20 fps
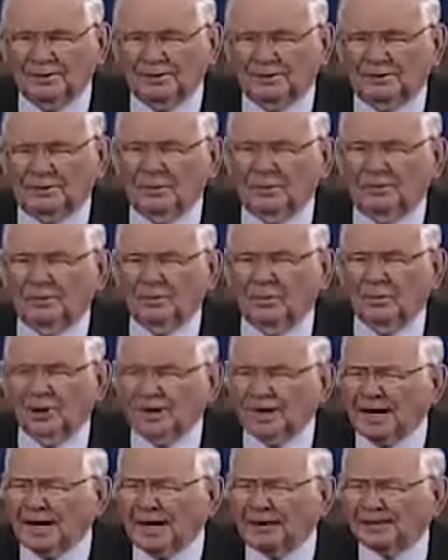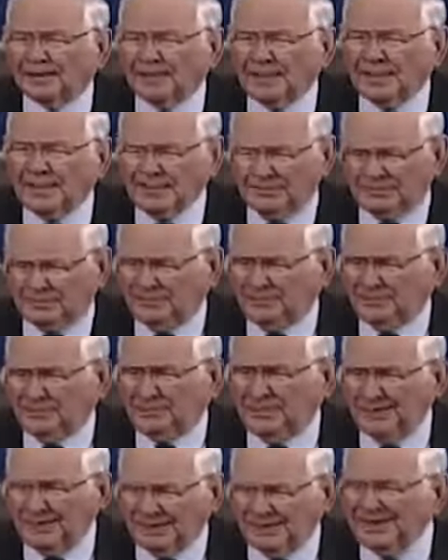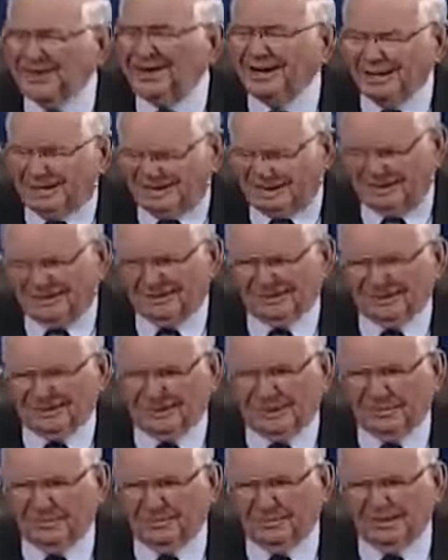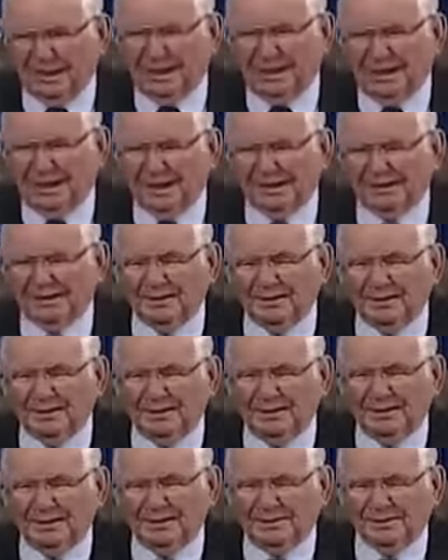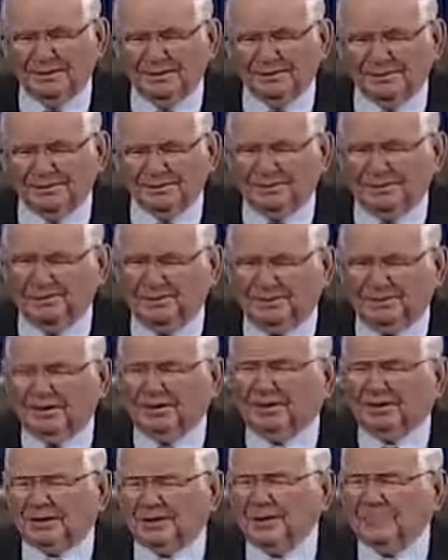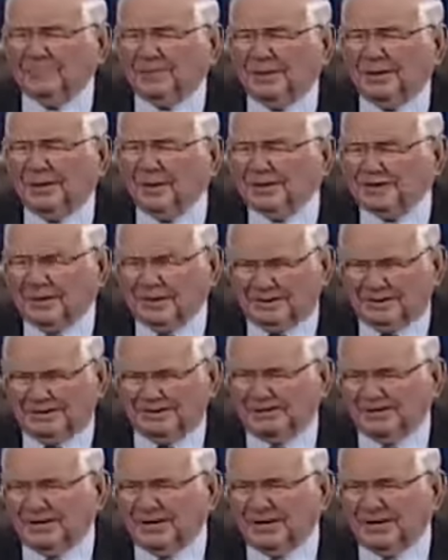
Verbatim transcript: You know, and what has been is going to be again implied. So you need to keep your head out of the